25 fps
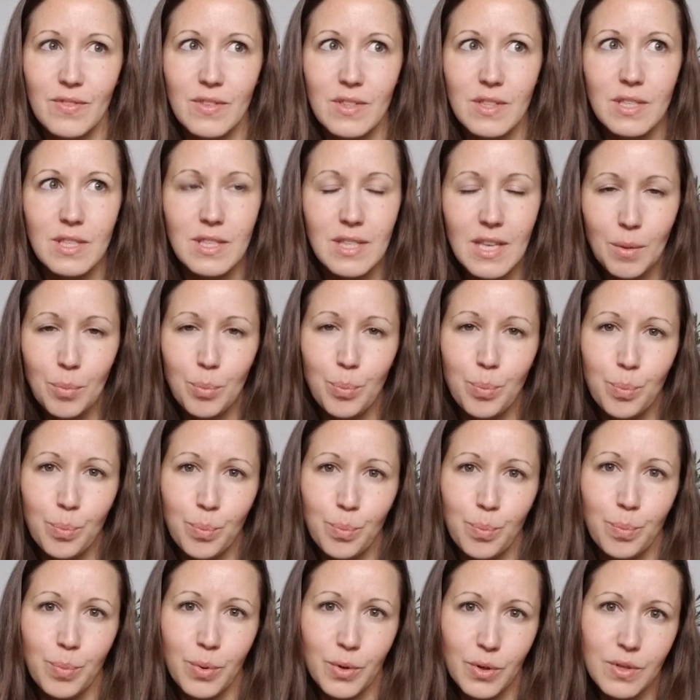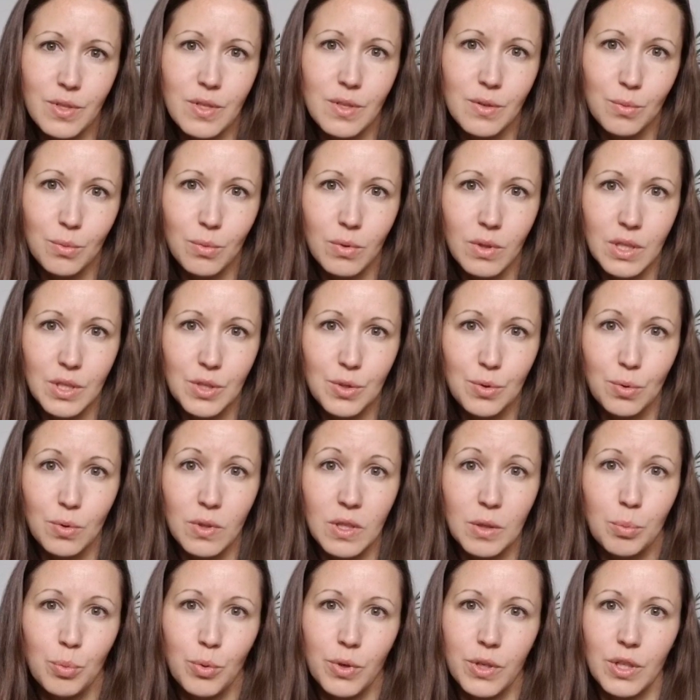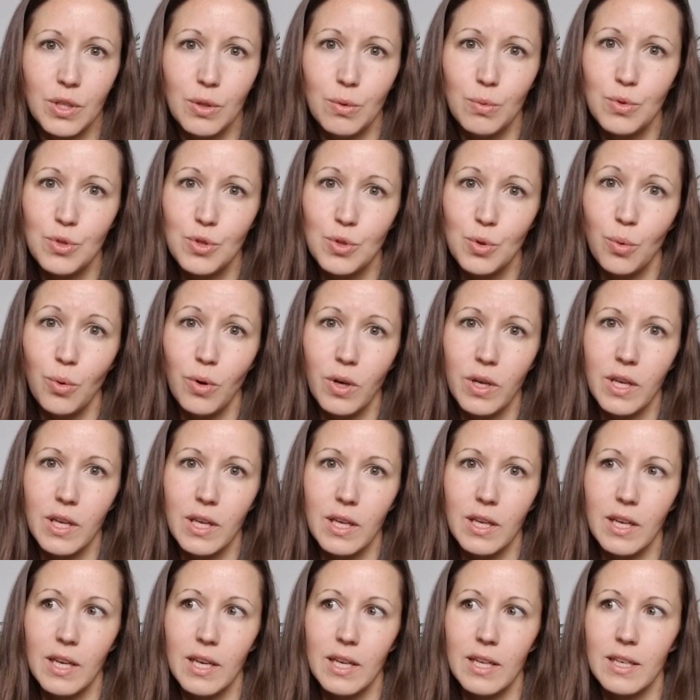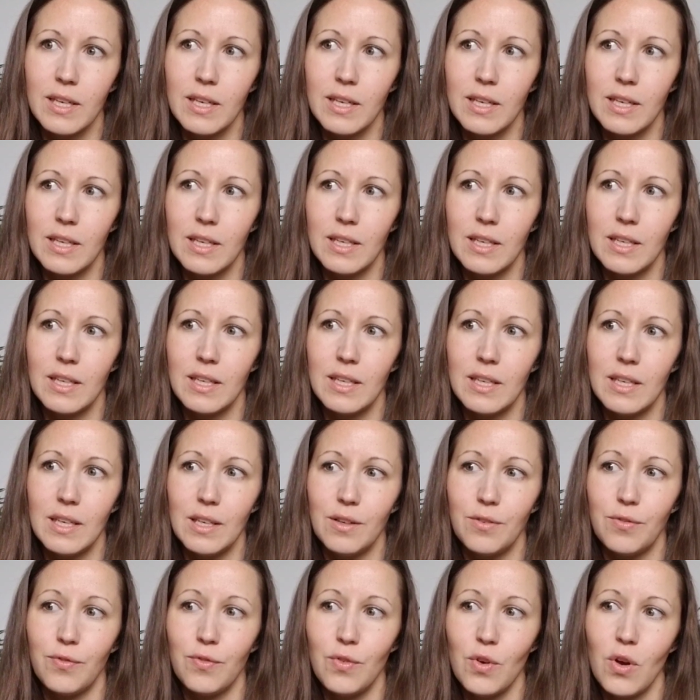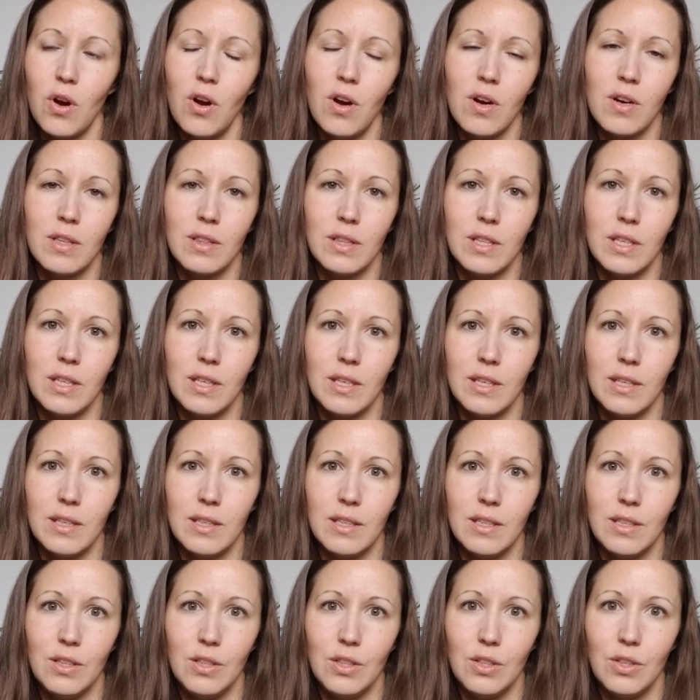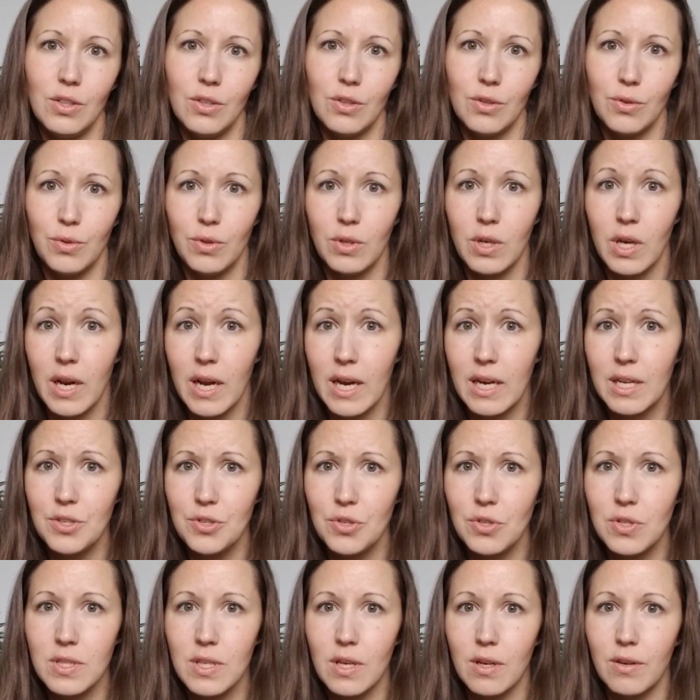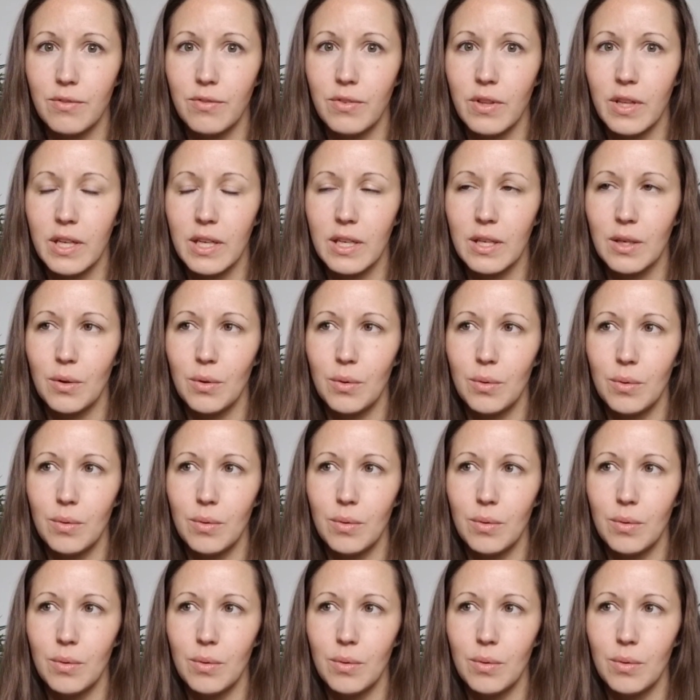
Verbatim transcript: does that person really truly bring you joy? And if not, then, you know, you got to ask yourself, like,